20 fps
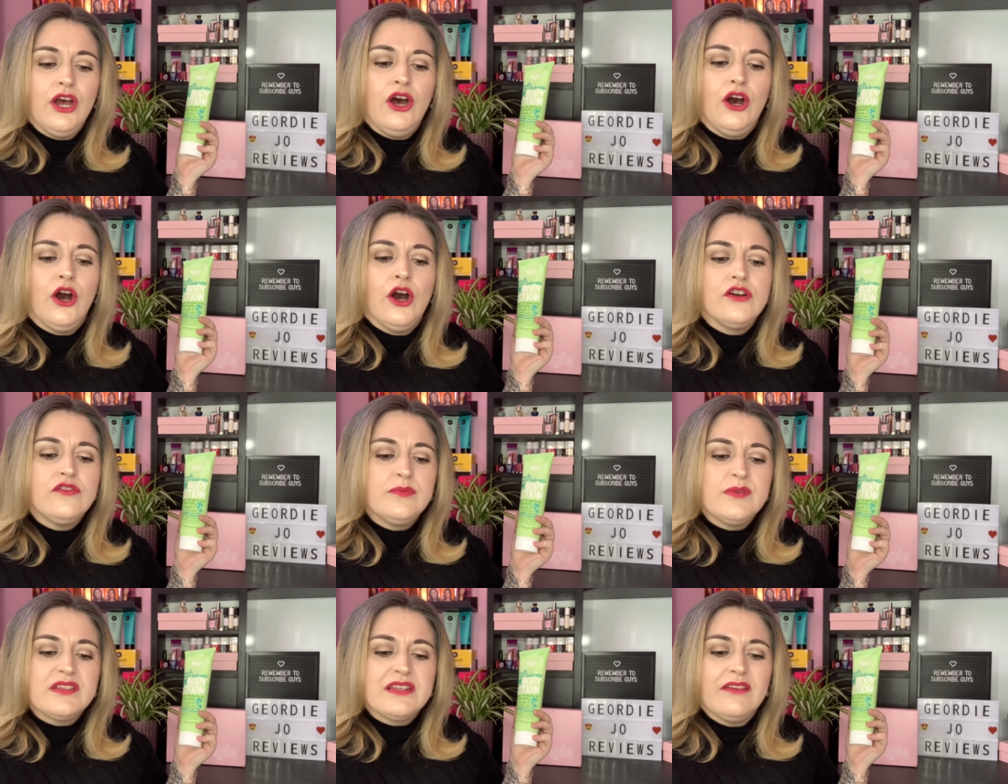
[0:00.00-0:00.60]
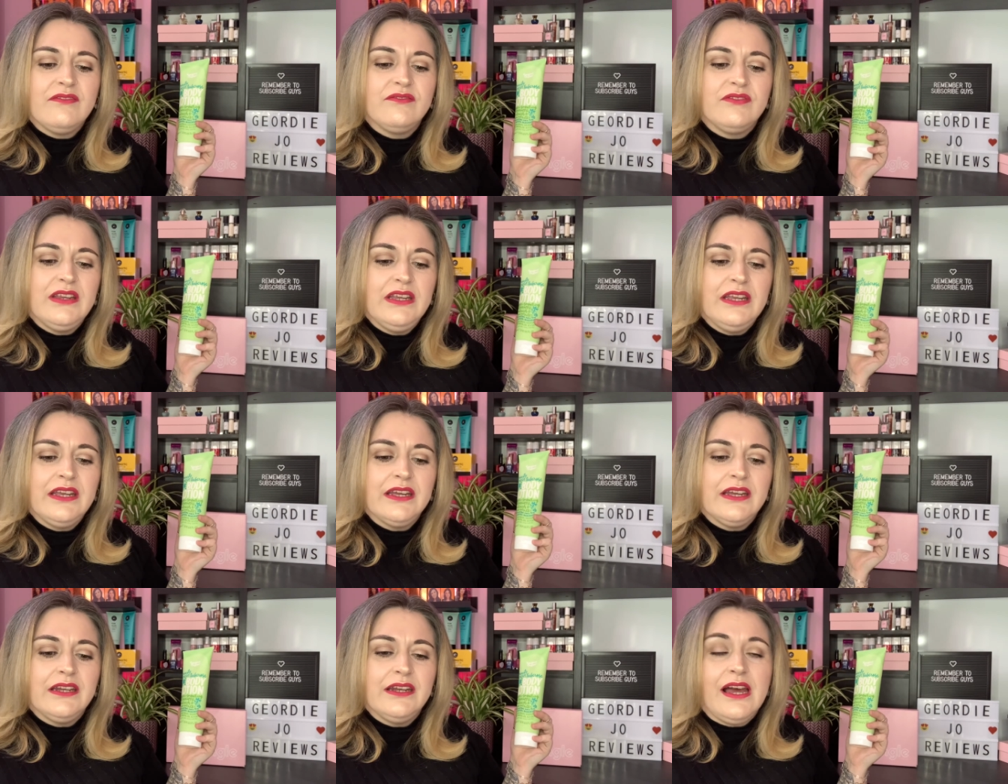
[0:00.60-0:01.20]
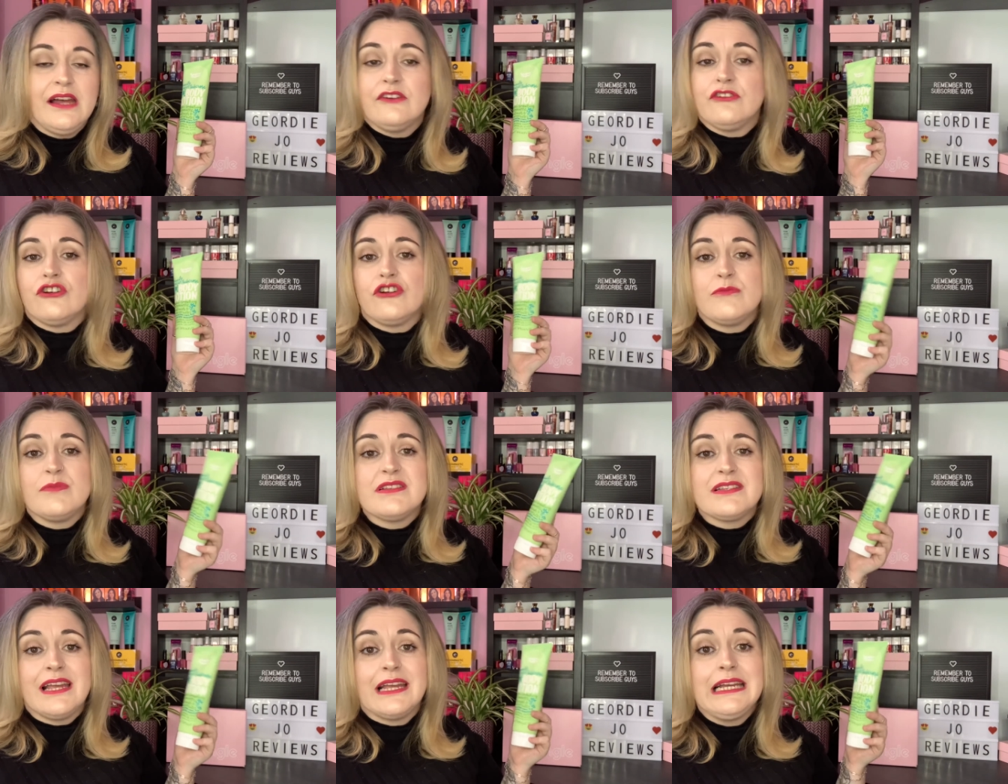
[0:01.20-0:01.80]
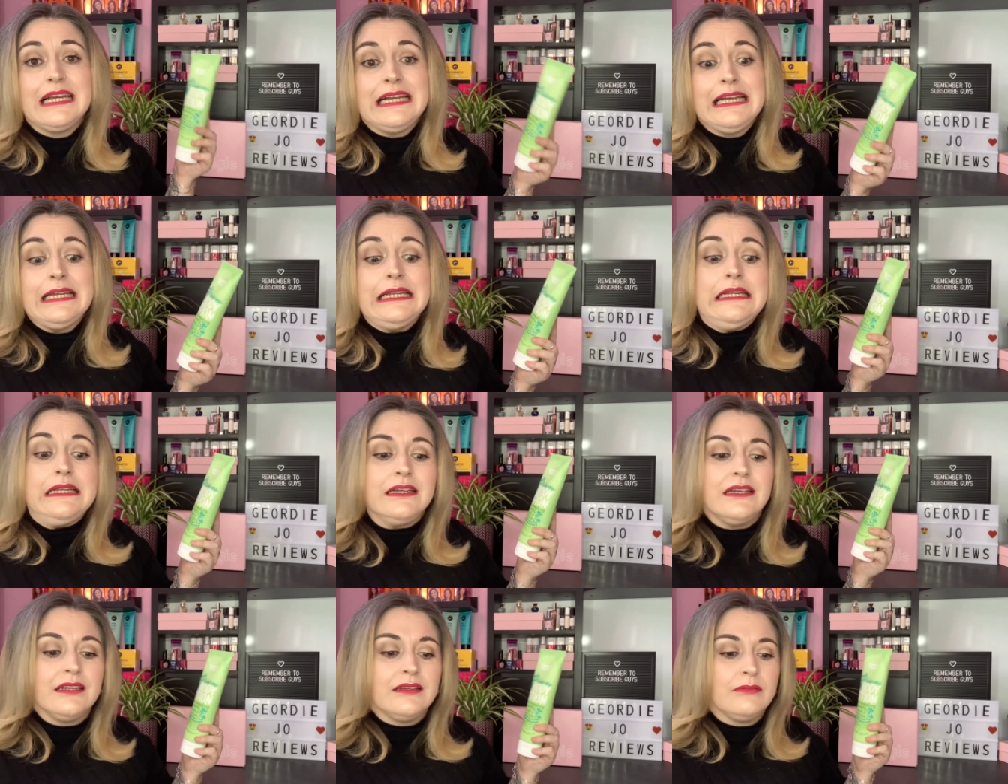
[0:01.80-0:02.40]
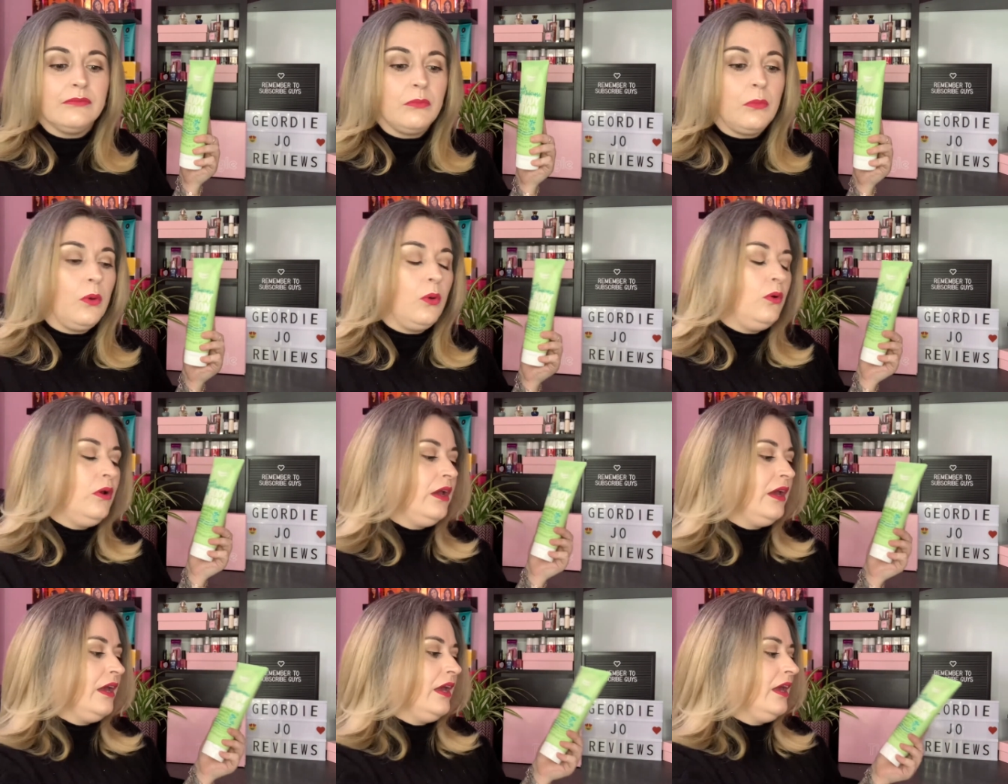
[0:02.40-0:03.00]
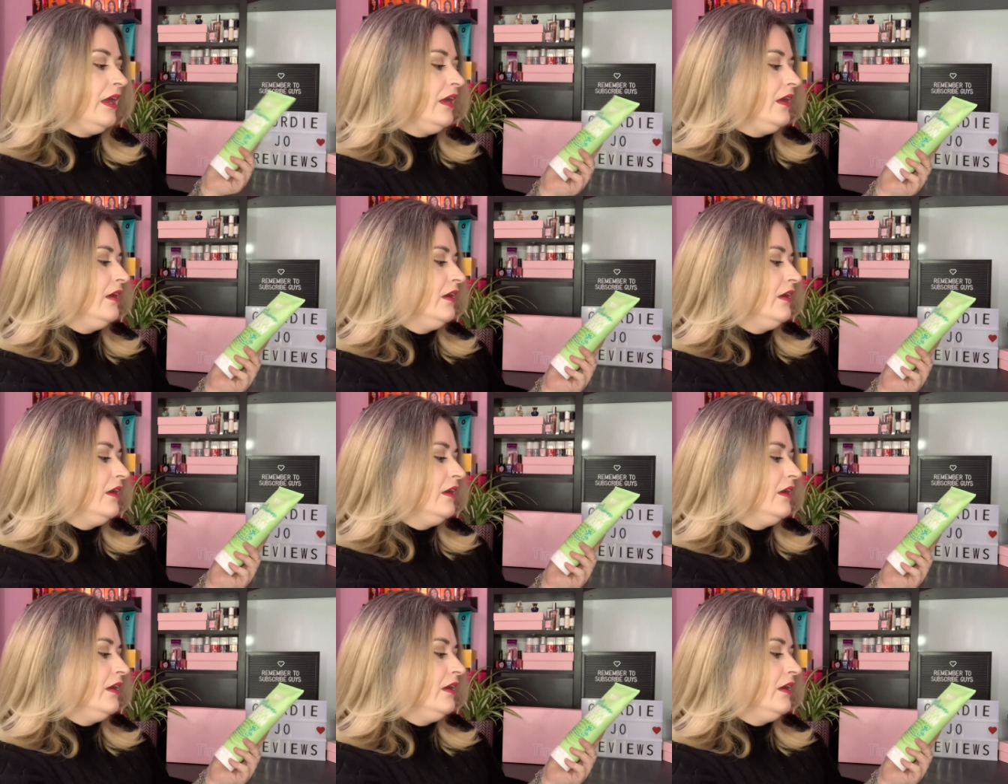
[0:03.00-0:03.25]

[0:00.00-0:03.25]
100% vegan and 100% clean. Okay.